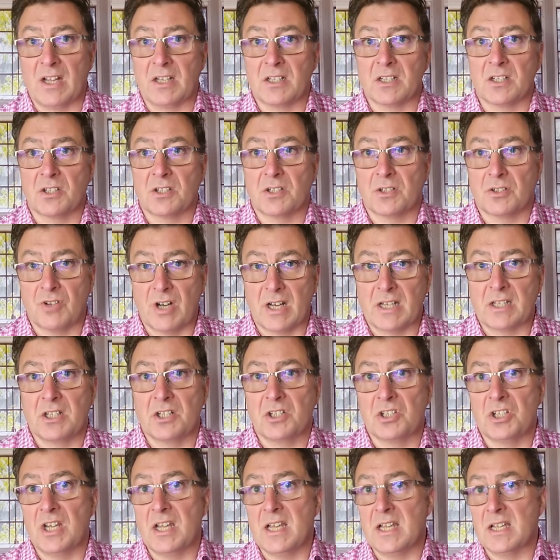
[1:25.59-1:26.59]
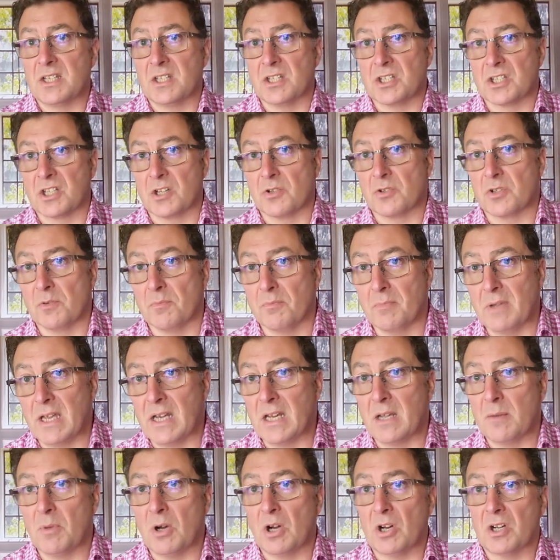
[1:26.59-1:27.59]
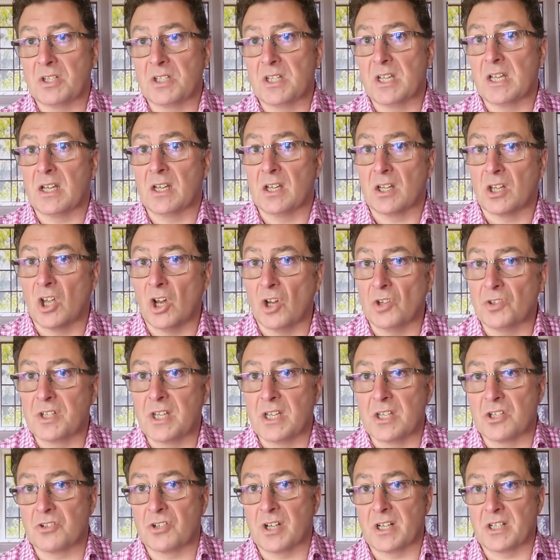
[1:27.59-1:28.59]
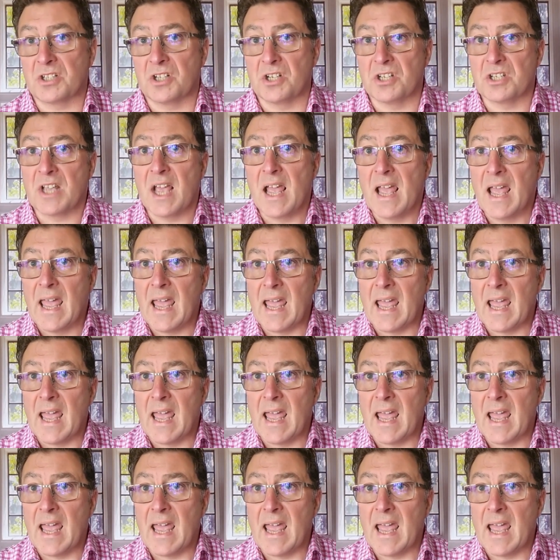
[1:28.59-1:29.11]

strategies and social media marketing and content strategies,